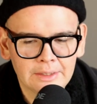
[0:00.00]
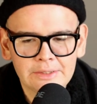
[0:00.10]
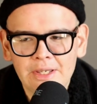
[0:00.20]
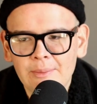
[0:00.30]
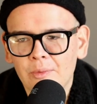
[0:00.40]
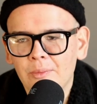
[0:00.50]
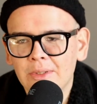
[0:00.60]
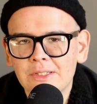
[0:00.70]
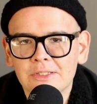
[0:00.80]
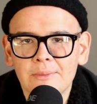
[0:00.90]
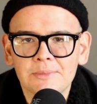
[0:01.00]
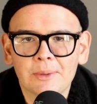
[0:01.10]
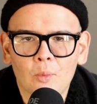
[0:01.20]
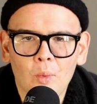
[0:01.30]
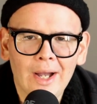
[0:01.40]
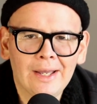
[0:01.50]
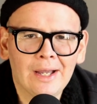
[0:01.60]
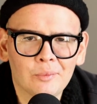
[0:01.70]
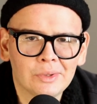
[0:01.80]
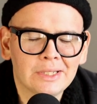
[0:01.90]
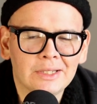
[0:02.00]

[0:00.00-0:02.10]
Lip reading: this camera really sums up why I really